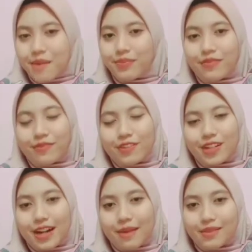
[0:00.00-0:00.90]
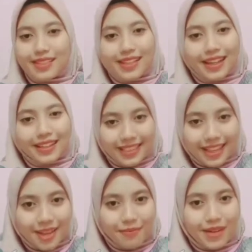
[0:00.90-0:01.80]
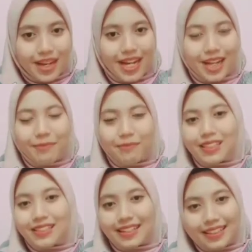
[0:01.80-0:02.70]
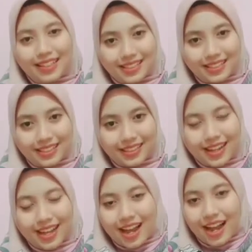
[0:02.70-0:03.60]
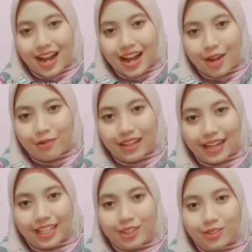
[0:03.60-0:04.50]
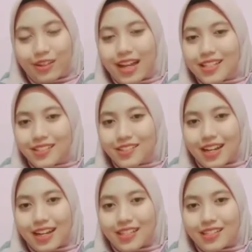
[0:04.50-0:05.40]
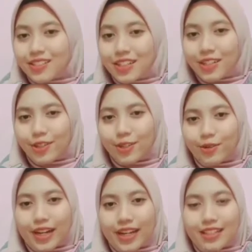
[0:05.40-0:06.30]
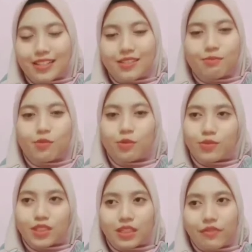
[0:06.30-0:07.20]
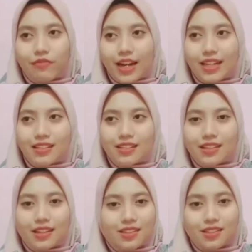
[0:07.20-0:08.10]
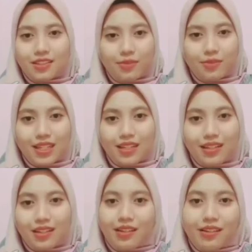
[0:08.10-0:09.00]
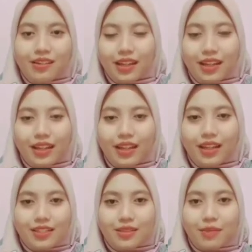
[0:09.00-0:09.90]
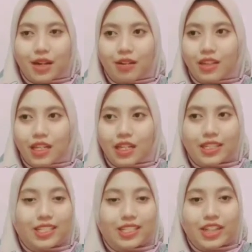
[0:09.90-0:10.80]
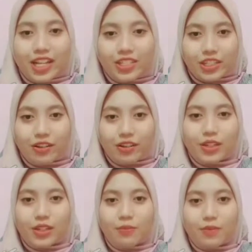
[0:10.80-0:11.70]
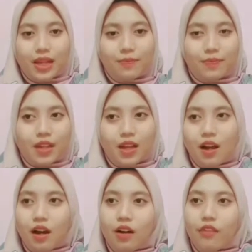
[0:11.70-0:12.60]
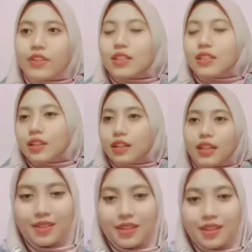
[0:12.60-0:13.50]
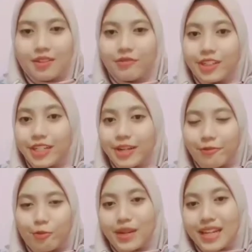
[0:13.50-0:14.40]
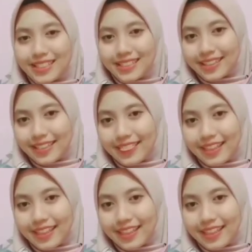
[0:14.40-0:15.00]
before I'm starting my presentation, I would like to ask you guys, do you know what is Bloom's revised taxonomy? Okay, it is about the changing of the name of the for information,